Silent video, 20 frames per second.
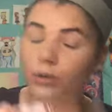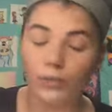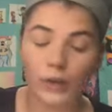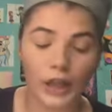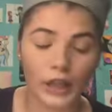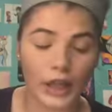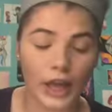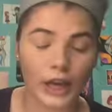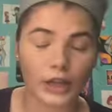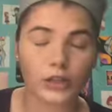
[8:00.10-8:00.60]
my
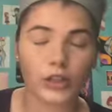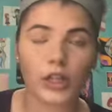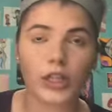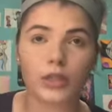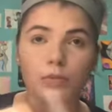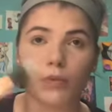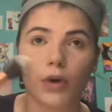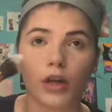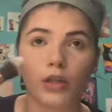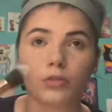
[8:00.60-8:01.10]
last line as
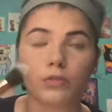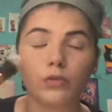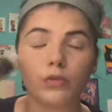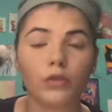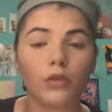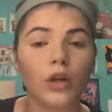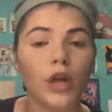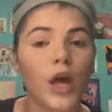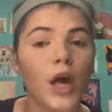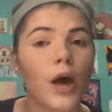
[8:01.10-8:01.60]

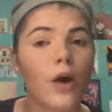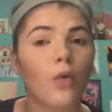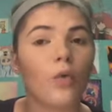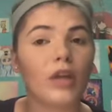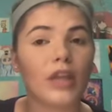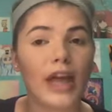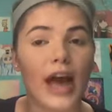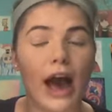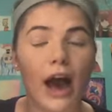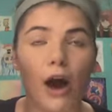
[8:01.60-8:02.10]
possible
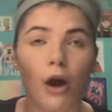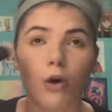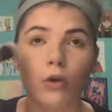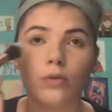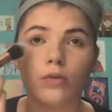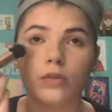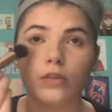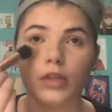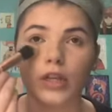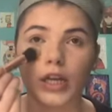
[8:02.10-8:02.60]

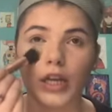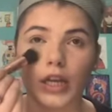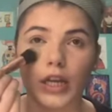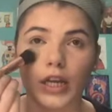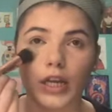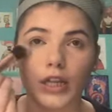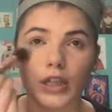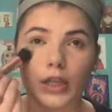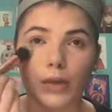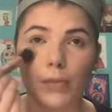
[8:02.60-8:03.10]
without
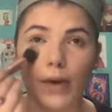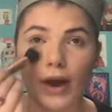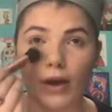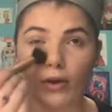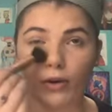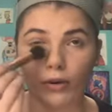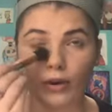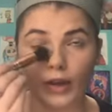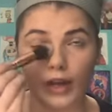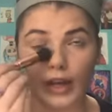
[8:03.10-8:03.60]
getting the
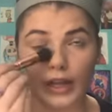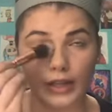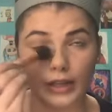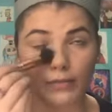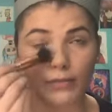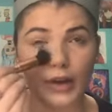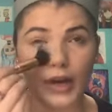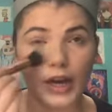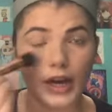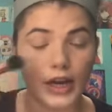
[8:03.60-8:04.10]
powder in
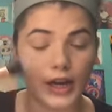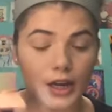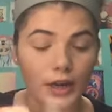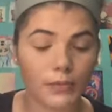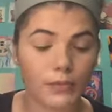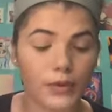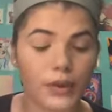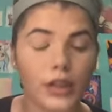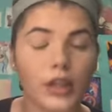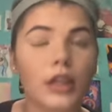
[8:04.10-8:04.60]
my eye.
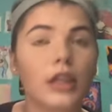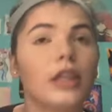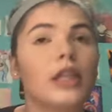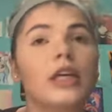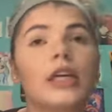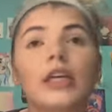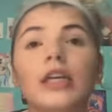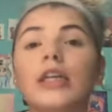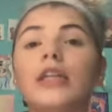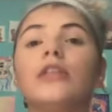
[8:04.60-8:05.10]

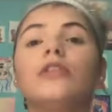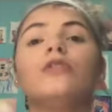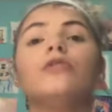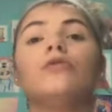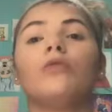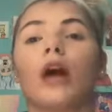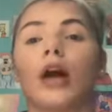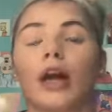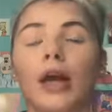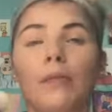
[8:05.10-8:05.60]
Please do
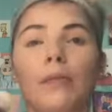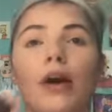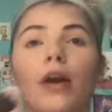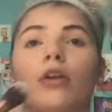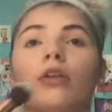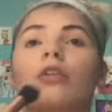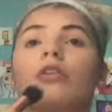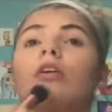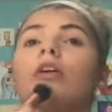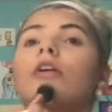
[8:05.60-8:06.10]
not get powder
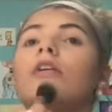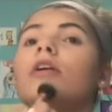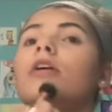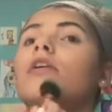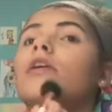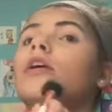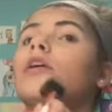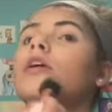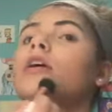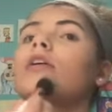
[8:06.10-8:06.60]
in your eye
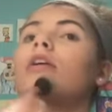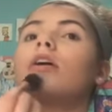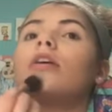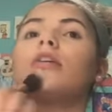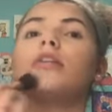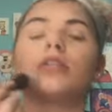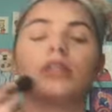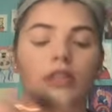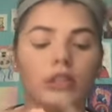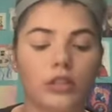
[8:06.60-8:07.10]

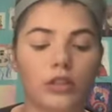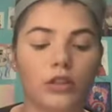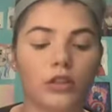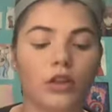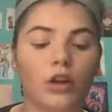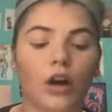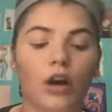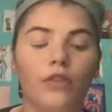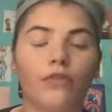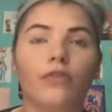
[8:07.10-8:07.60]
because it's
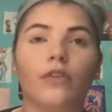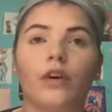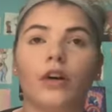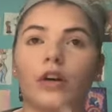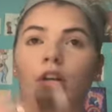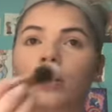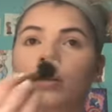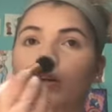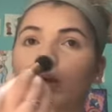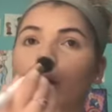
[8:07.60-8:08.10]
not
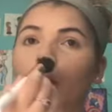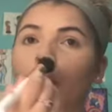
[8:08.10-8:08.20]
fun.